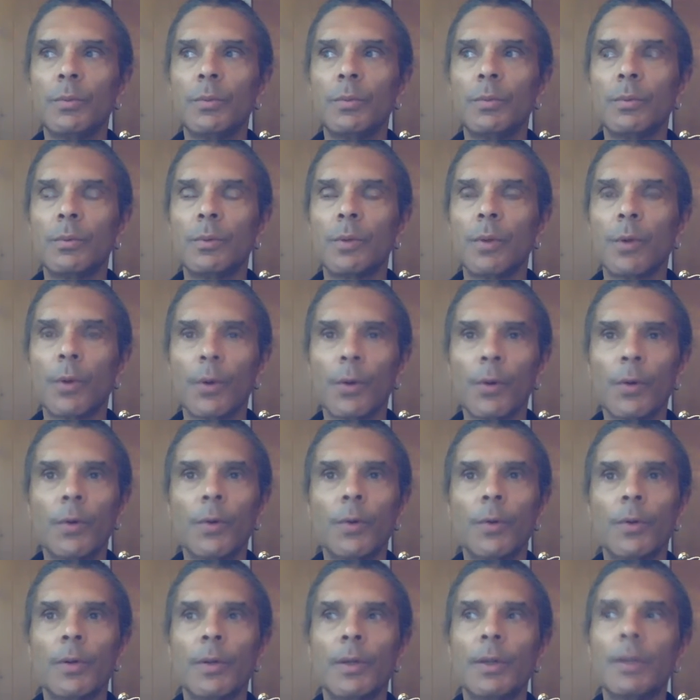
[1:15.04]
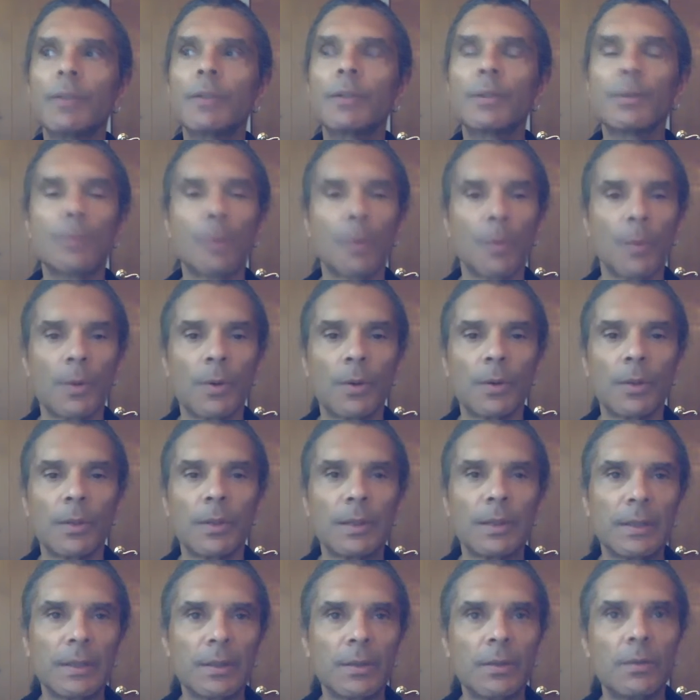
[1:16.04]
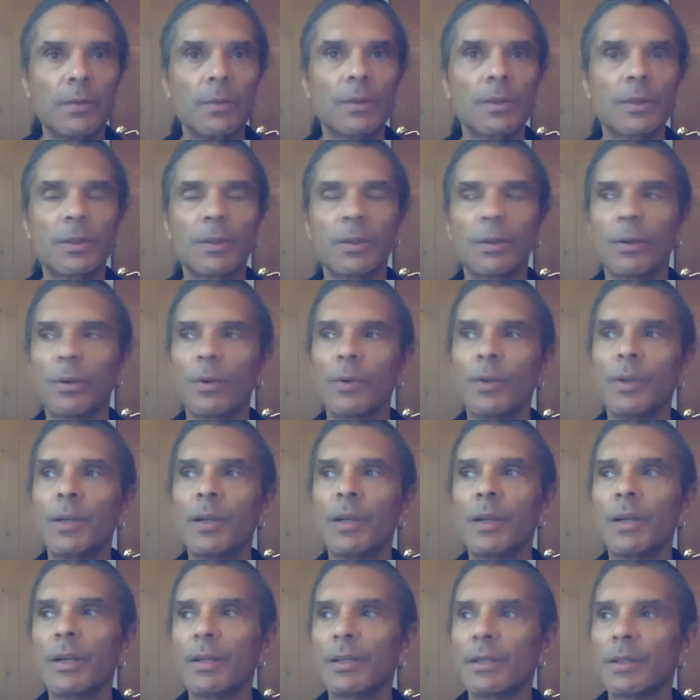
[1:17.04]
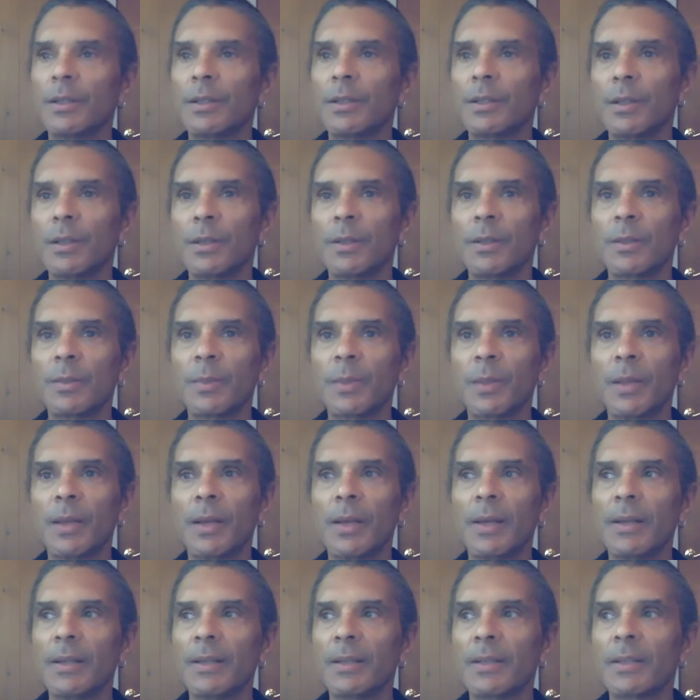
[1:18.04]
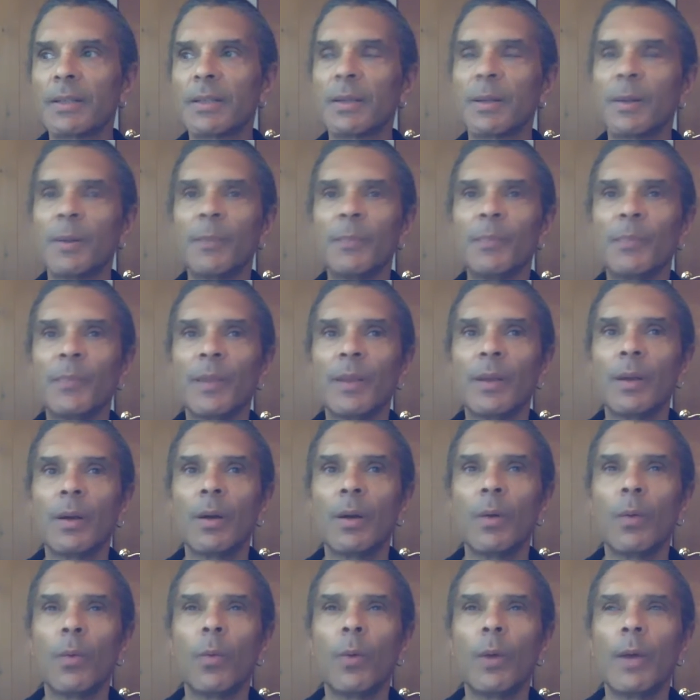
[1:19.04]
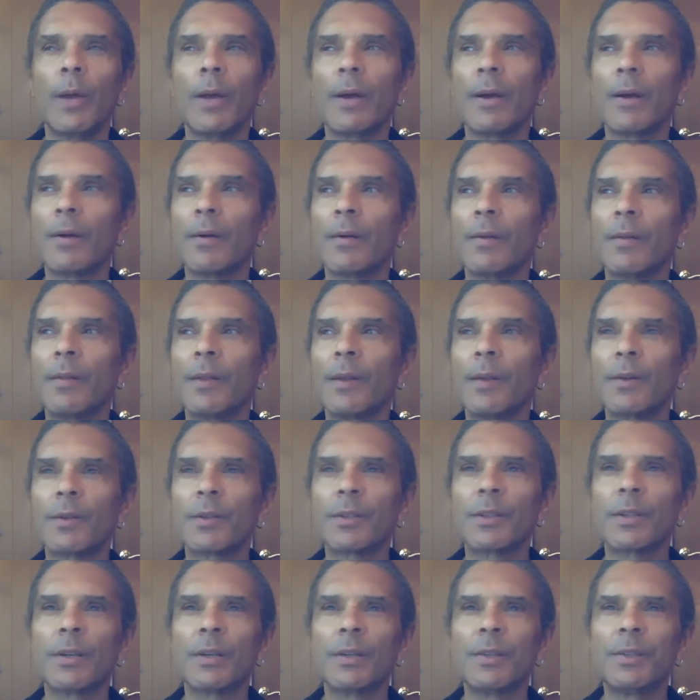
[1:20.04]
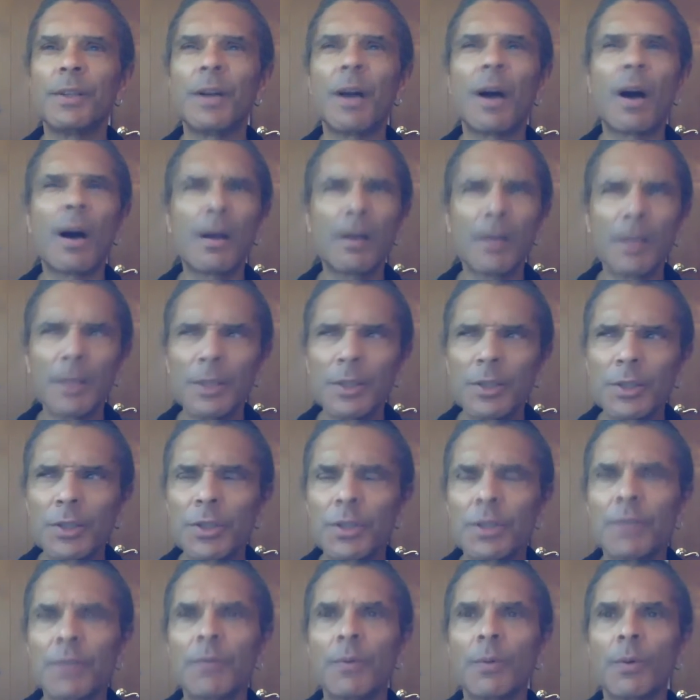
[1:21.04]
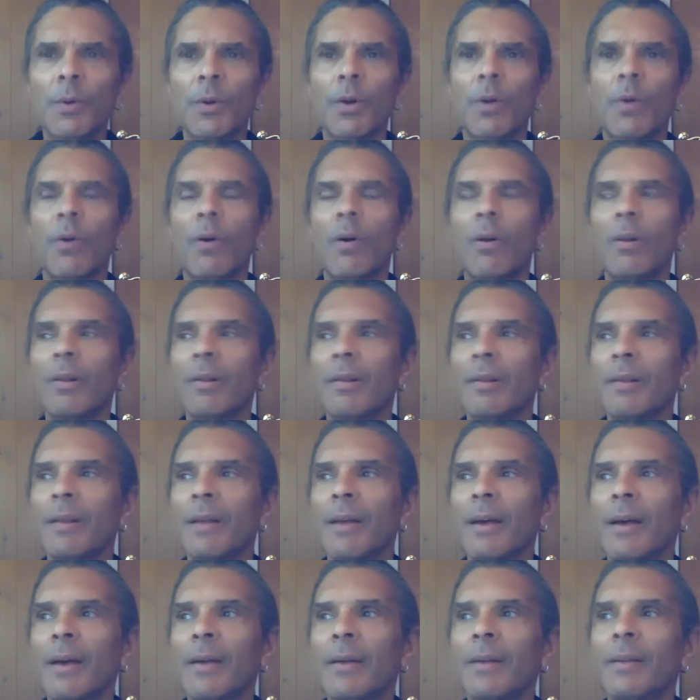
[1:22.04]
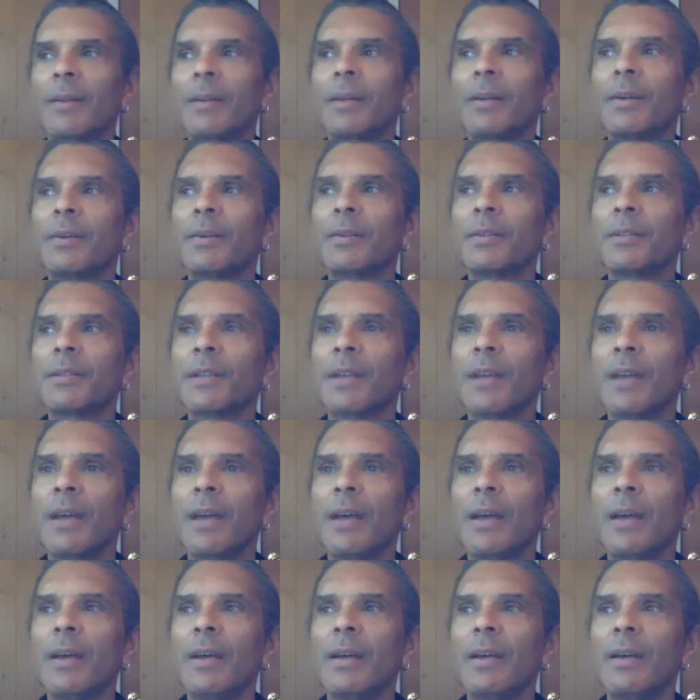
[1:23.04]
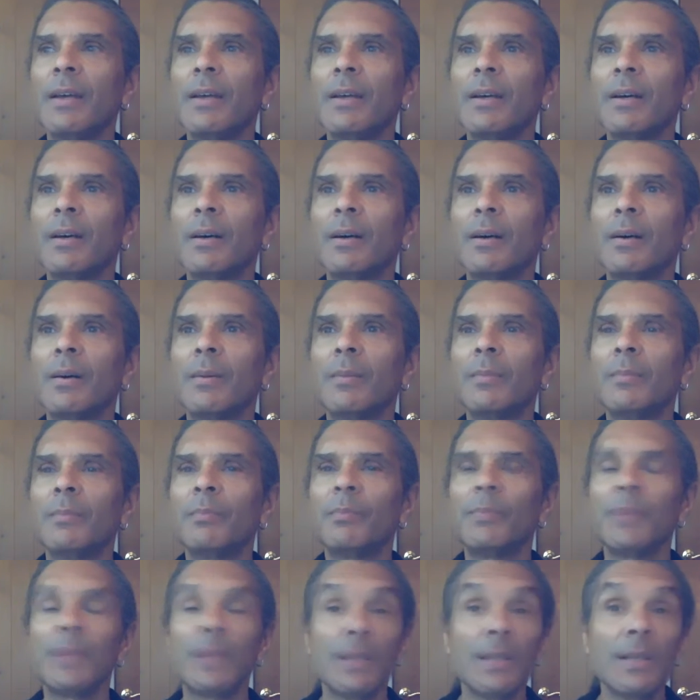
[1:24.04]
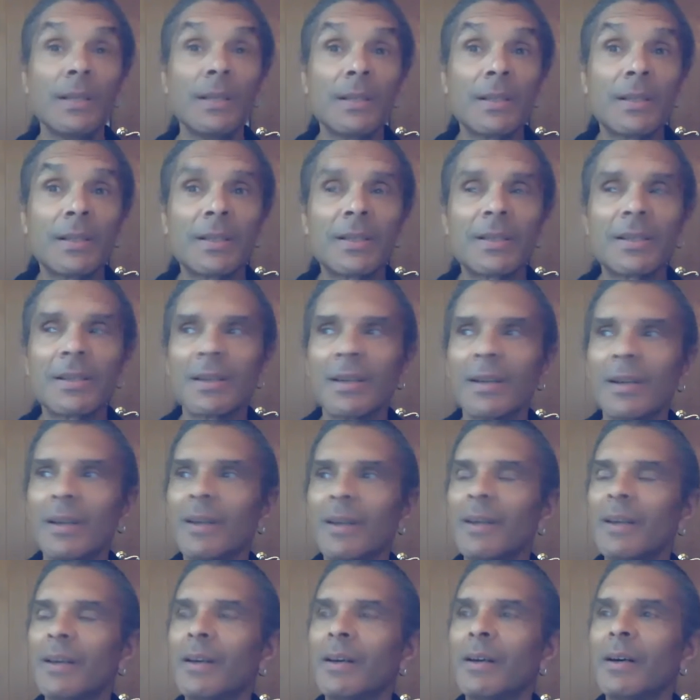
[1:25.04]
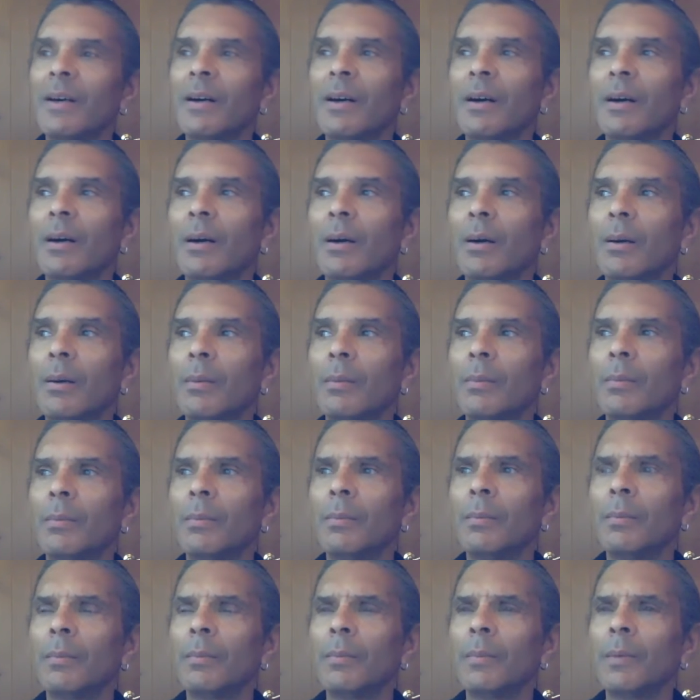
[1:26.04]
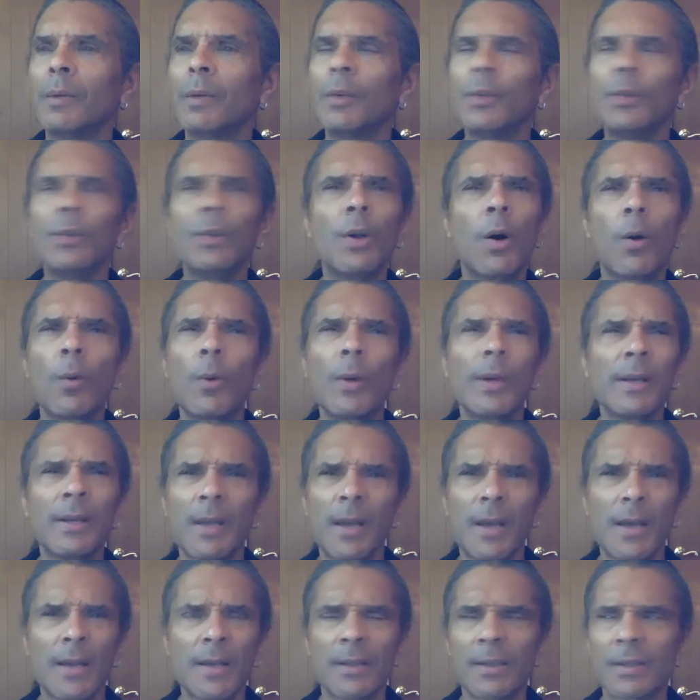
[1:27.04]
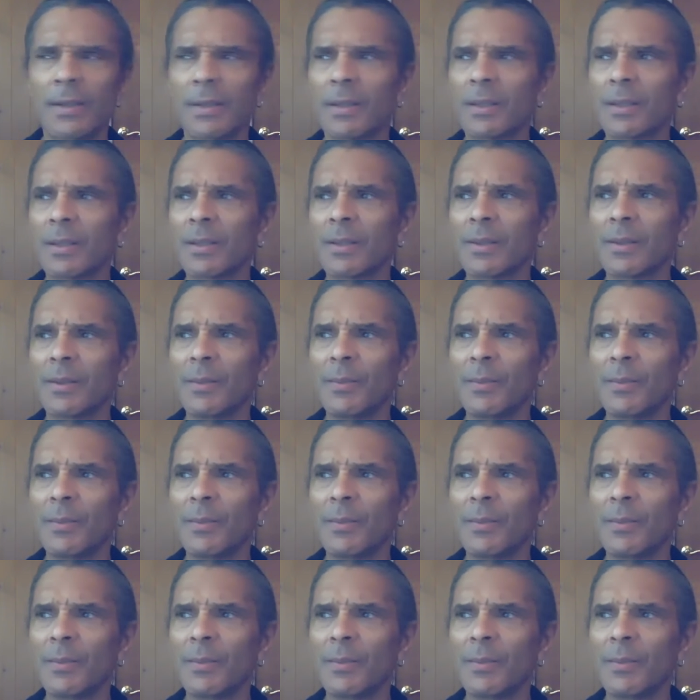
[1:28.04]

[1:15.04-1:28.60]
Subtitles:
learn, and this is what we all need to do, is to learn to get us into this place where there's a knowledge, if you want to call it that, there's a peace, a knowingness,